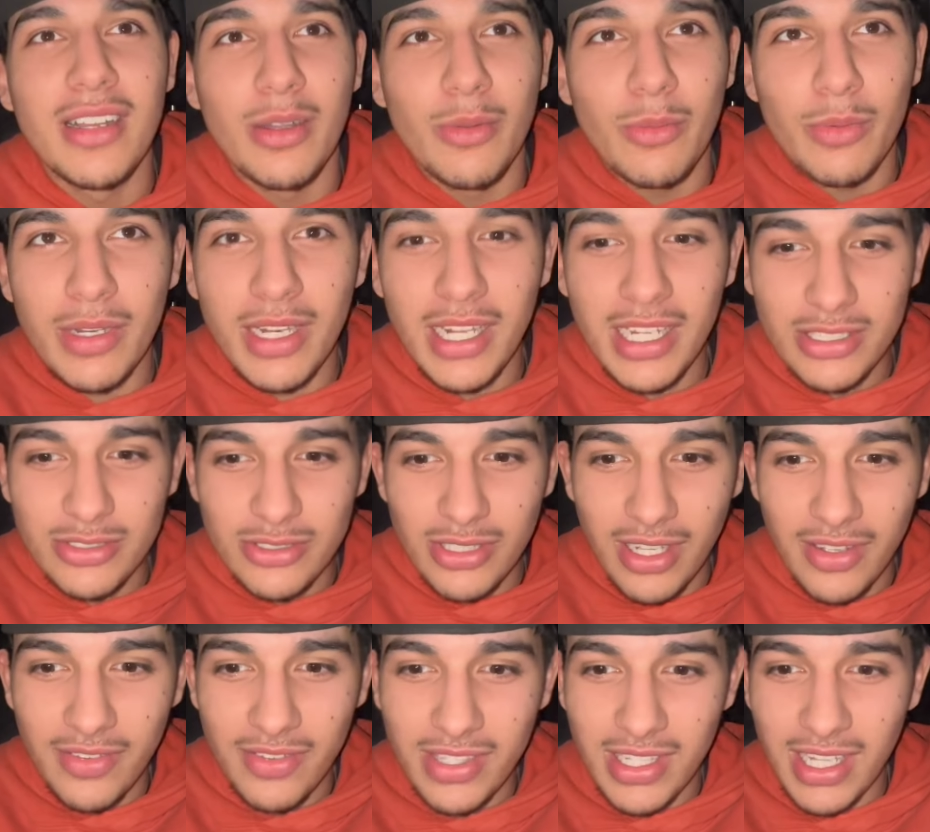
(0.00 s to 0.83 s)
We're not
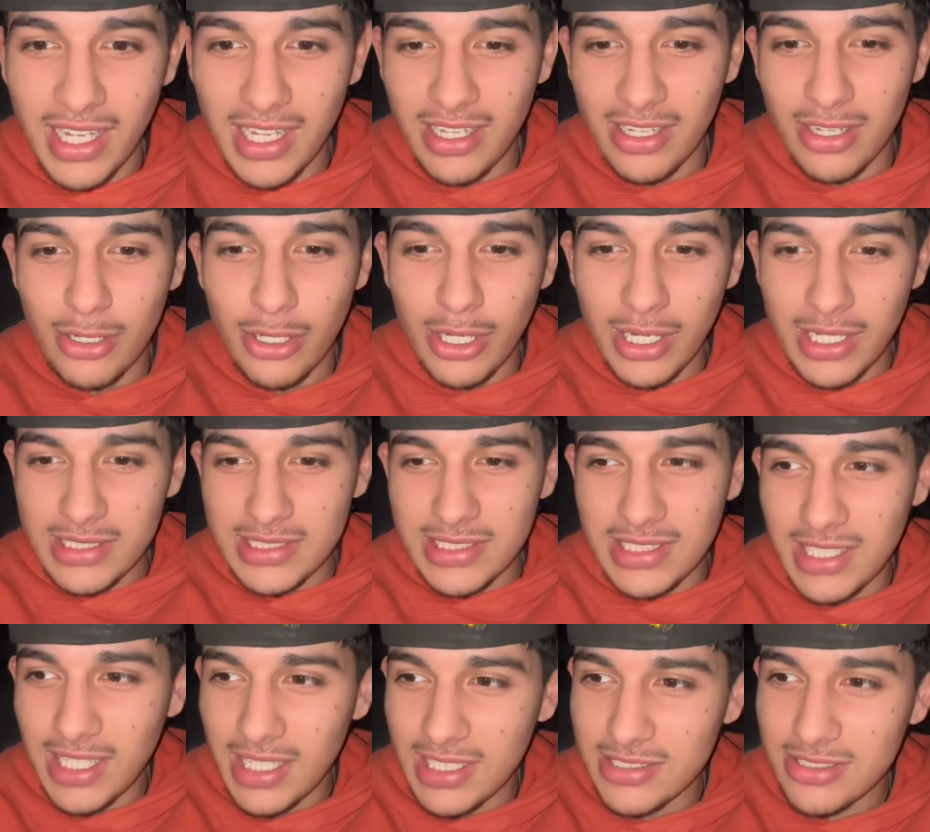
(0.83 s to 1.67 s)
driving like a crazy
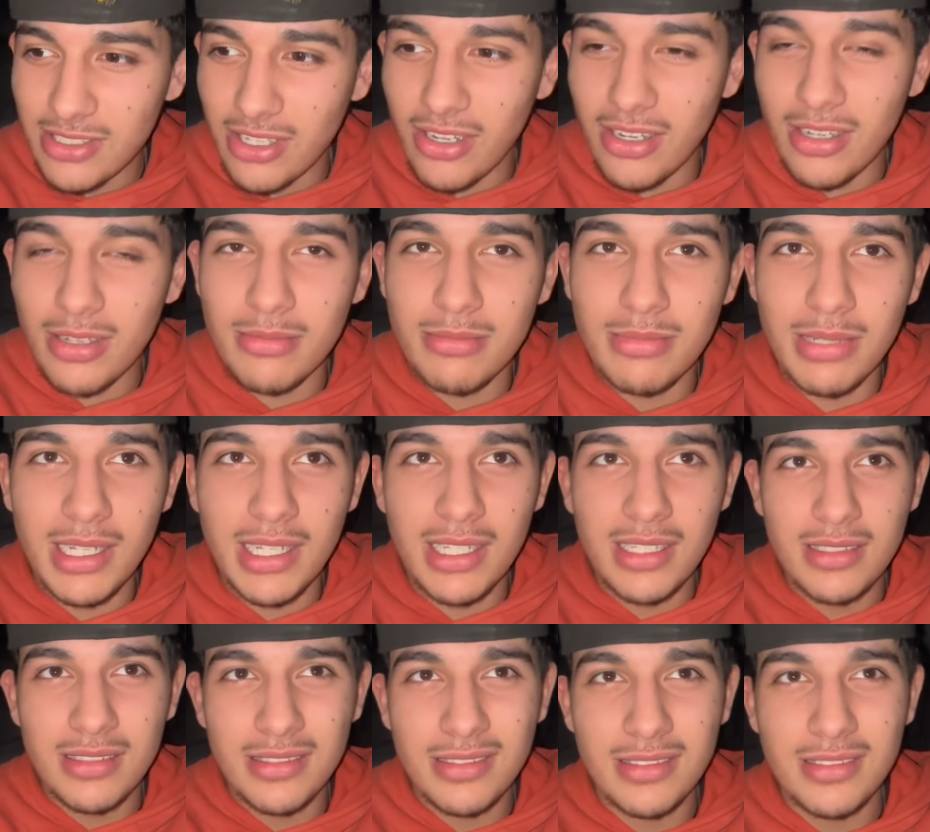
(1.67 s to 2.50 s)
nice car, bro.
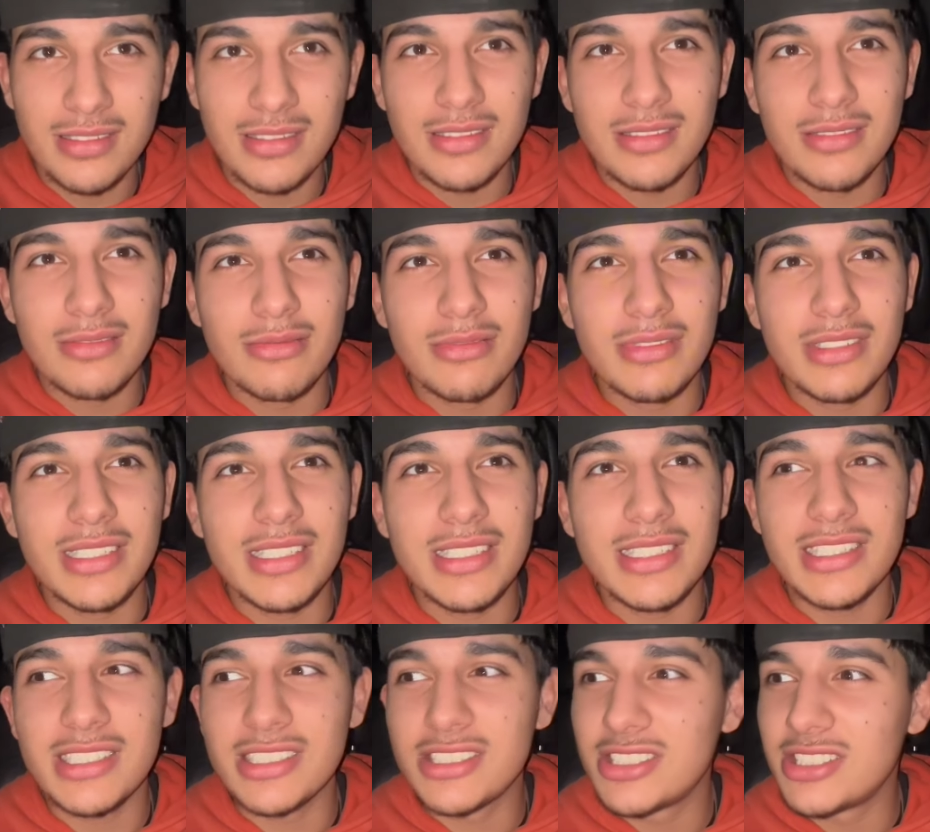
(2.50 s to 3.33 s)
We're
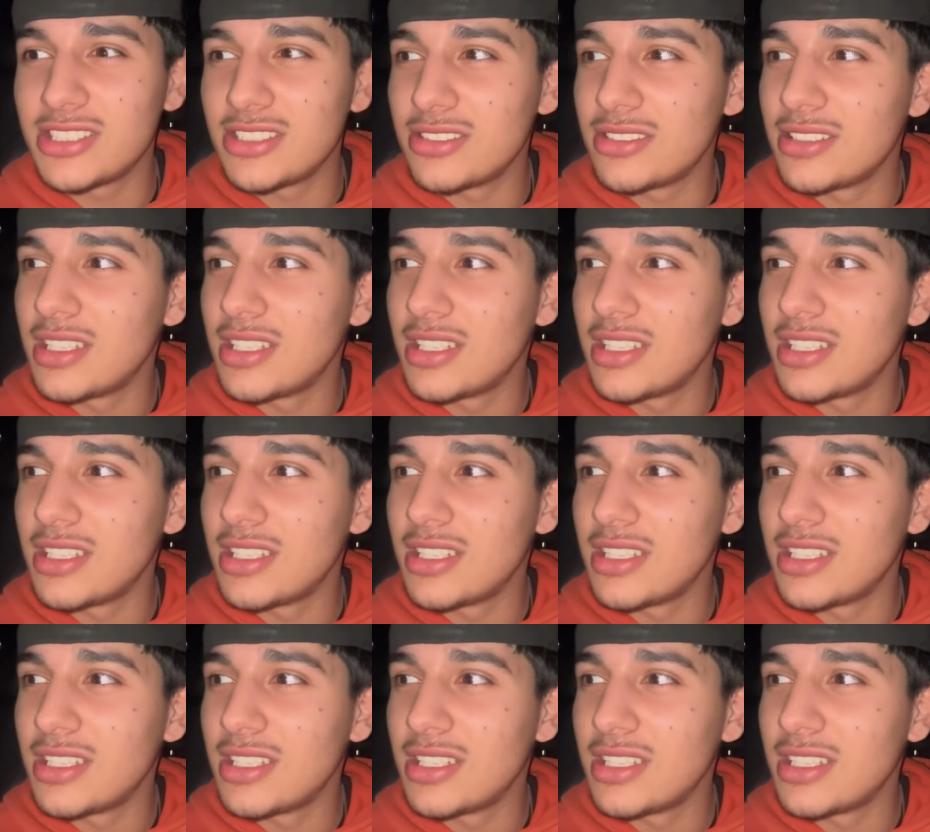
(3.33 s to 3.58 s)
in the chill.